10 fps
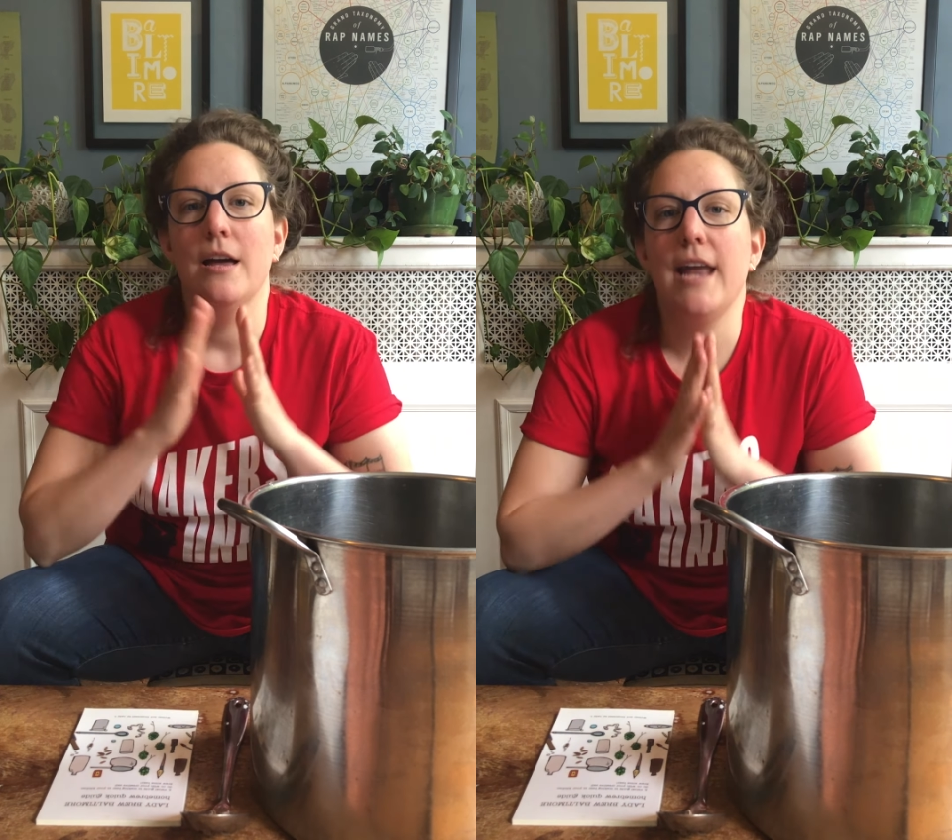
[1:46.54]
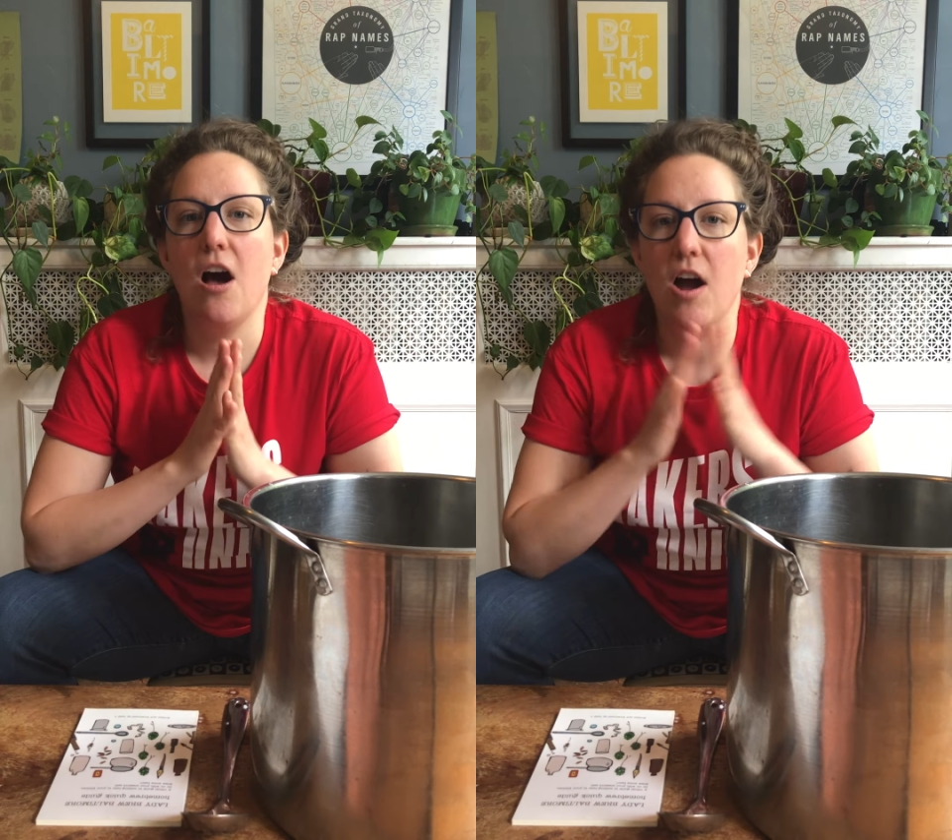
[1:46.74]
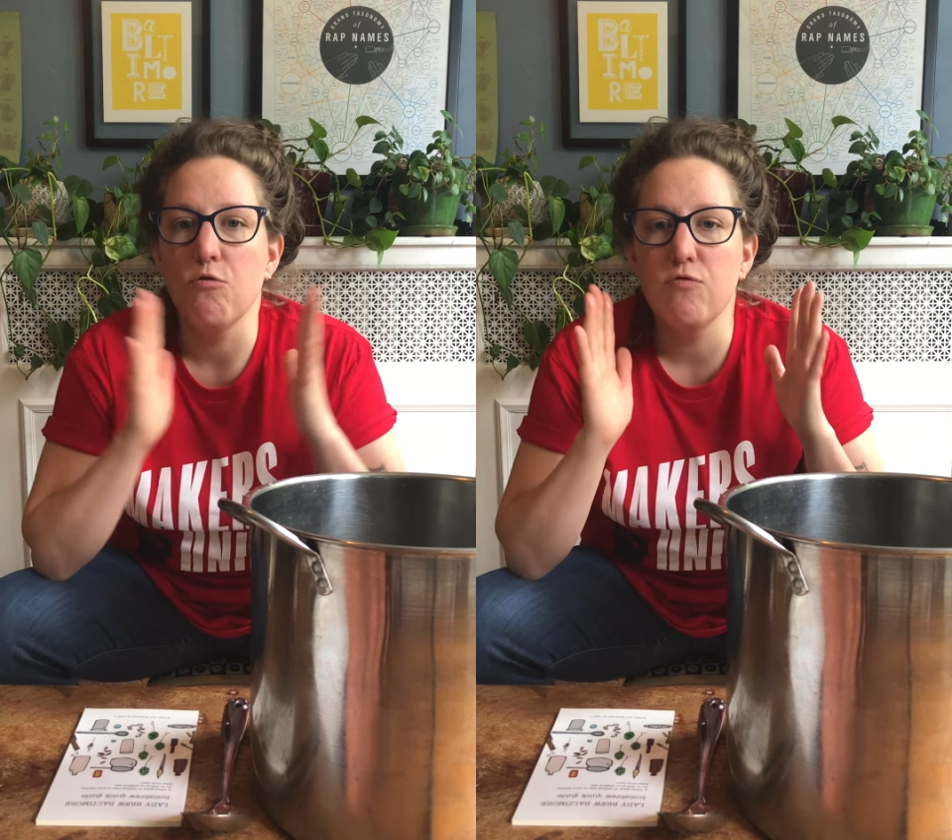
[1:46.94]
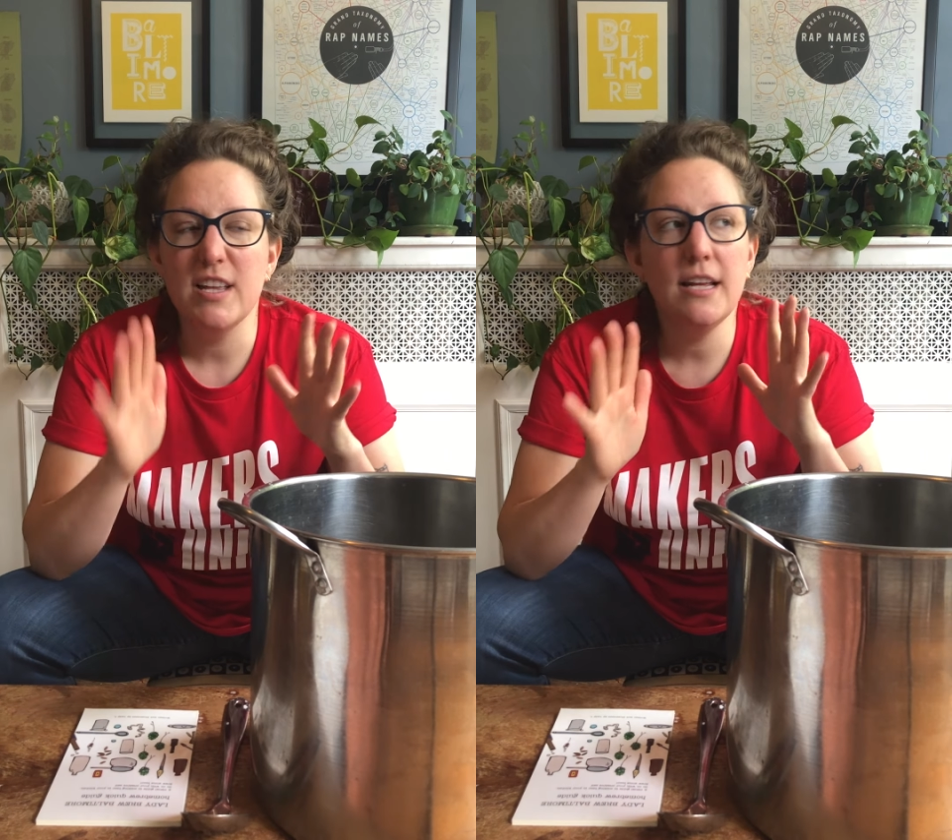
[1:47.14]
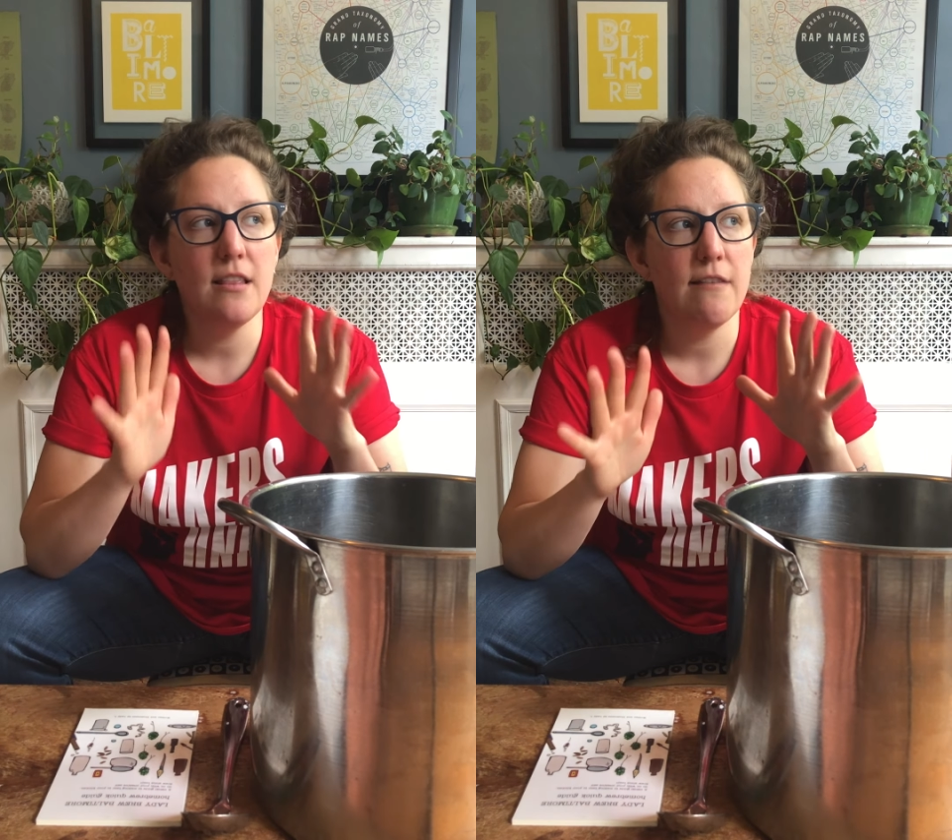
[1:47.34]
Now, I
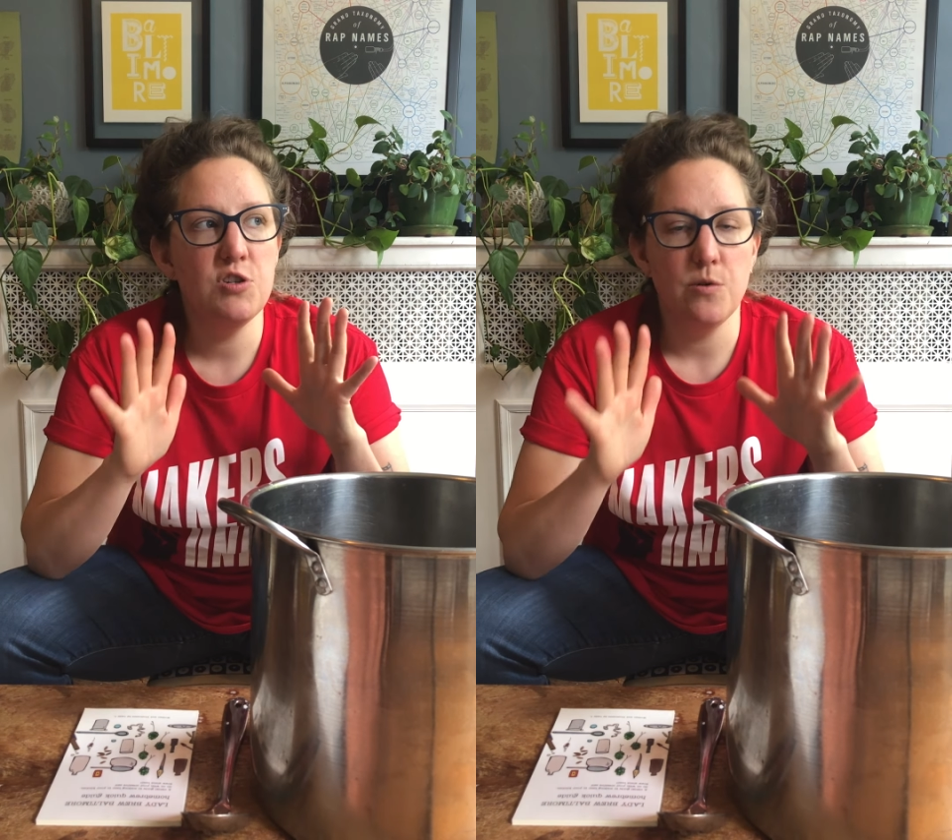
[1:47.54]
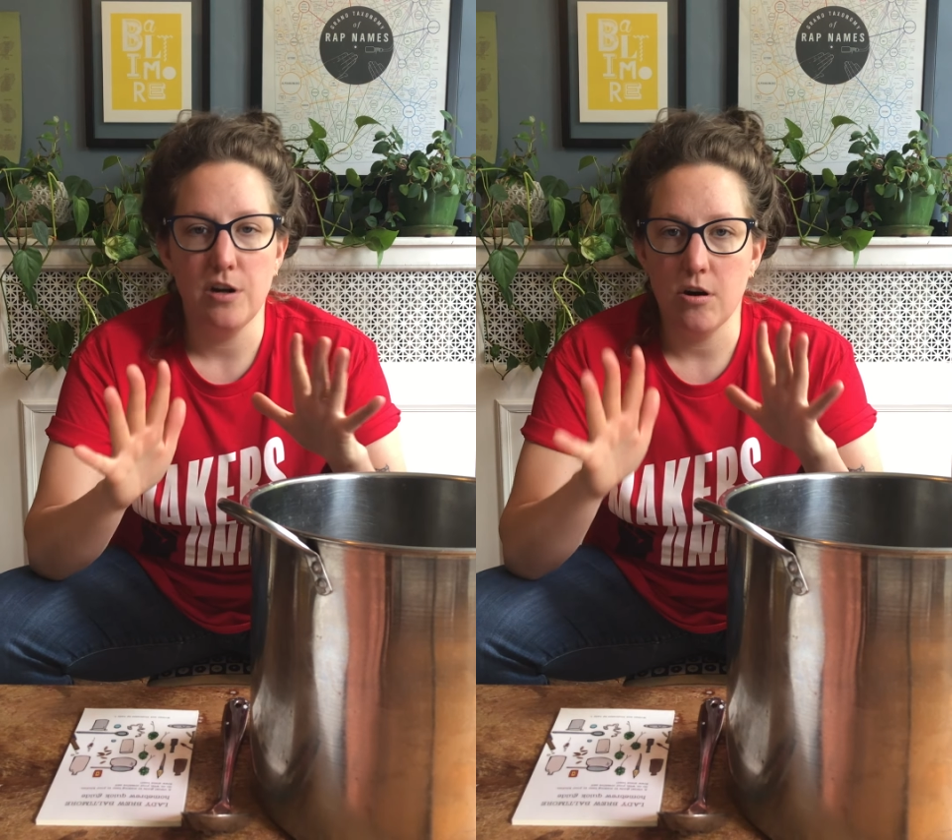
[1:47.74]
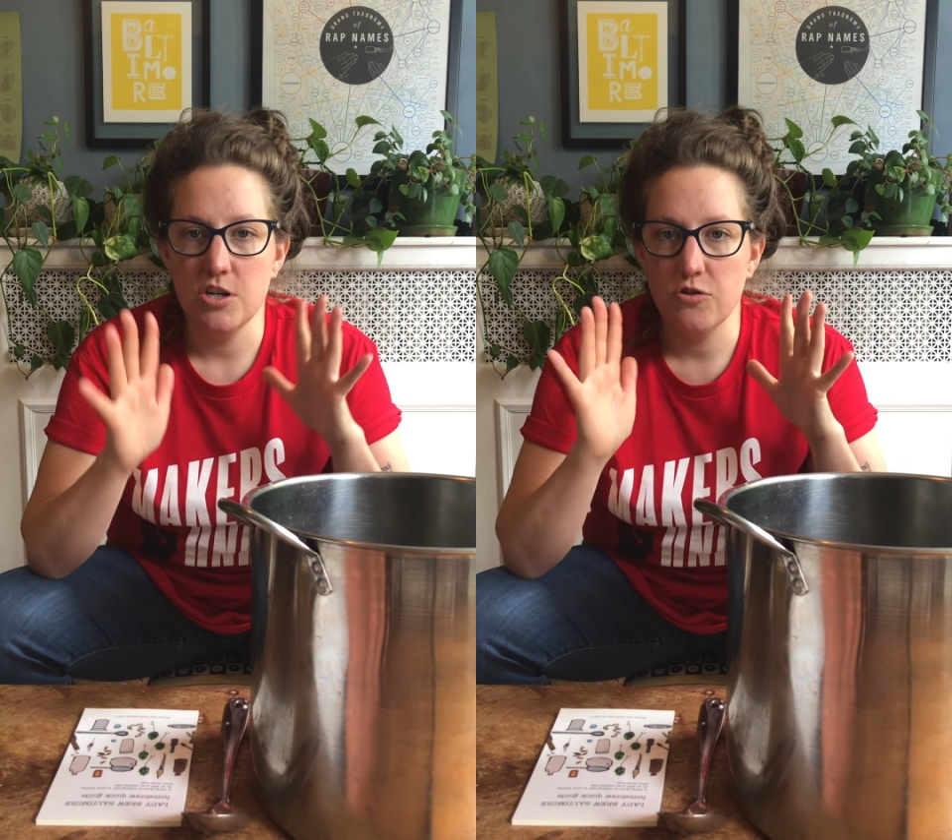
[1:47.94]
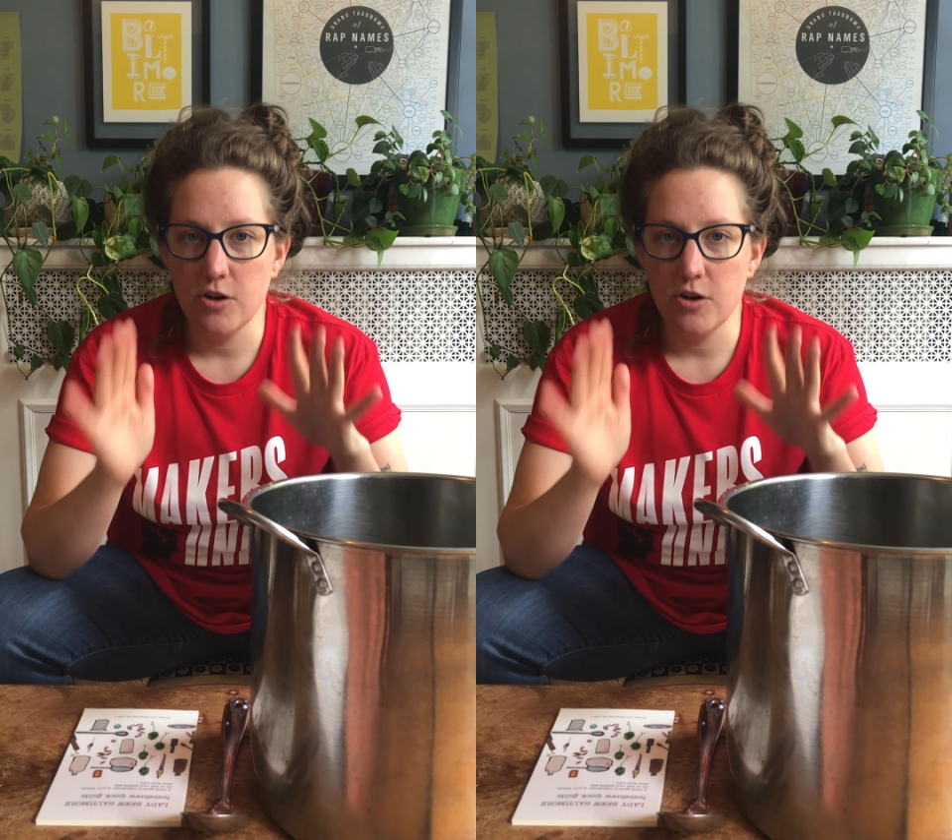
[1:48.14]
really love to encourage